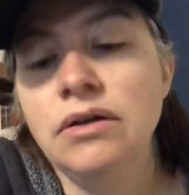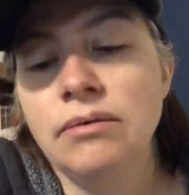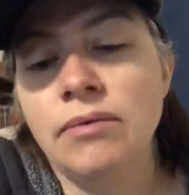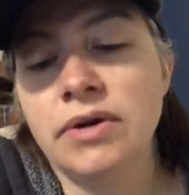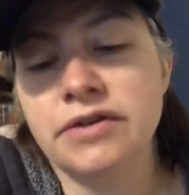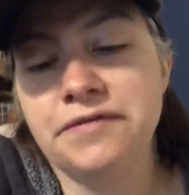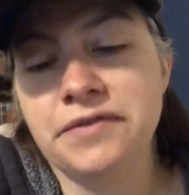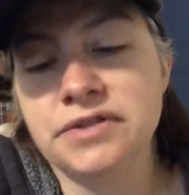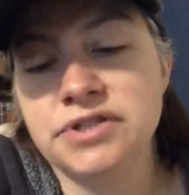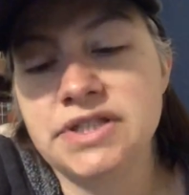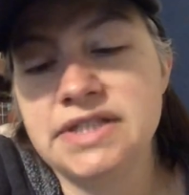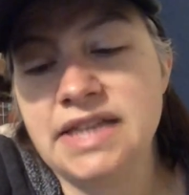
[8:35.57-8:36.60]
Wonderful,
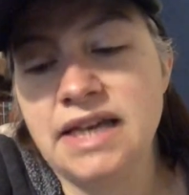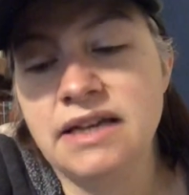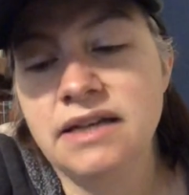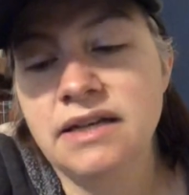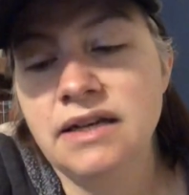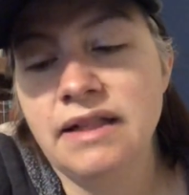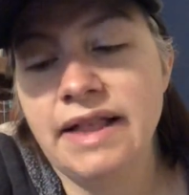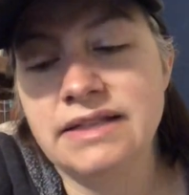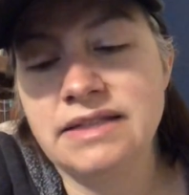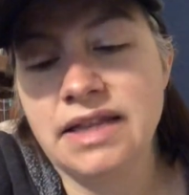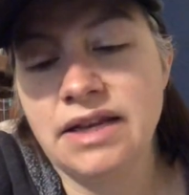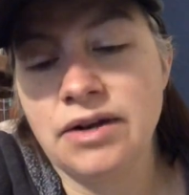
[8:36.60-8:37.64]
she said,
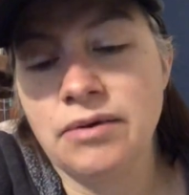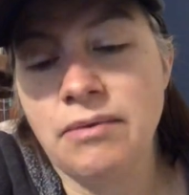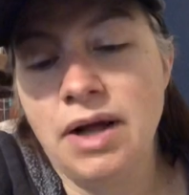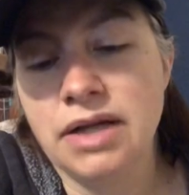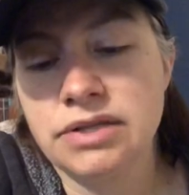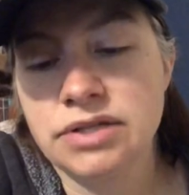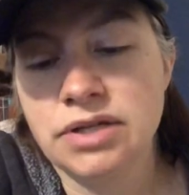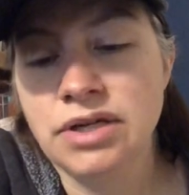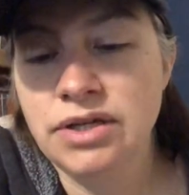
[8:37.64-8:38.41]
glancing at her watch.